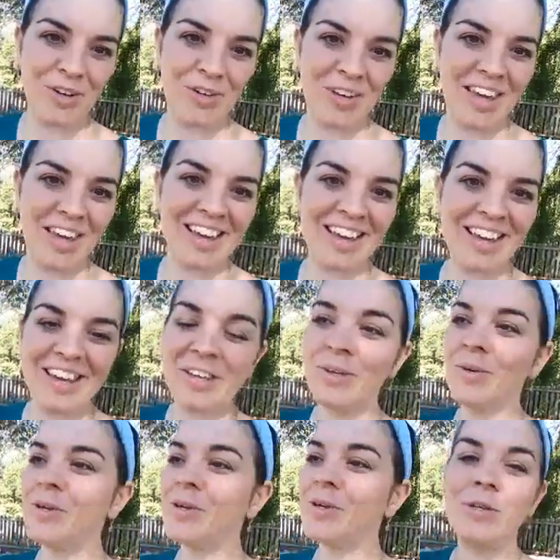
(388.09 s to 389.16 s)
Okay,
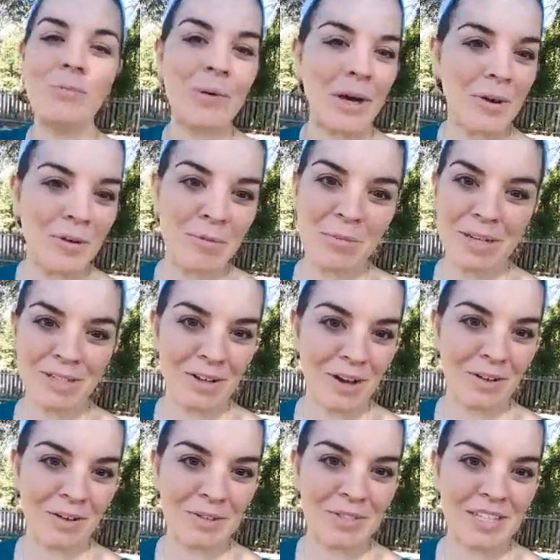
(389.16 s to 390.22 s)
you could do better at
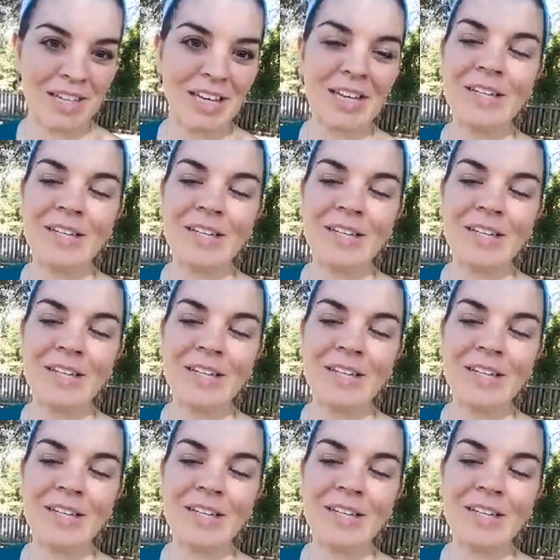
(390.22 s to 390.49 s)
McDonald's.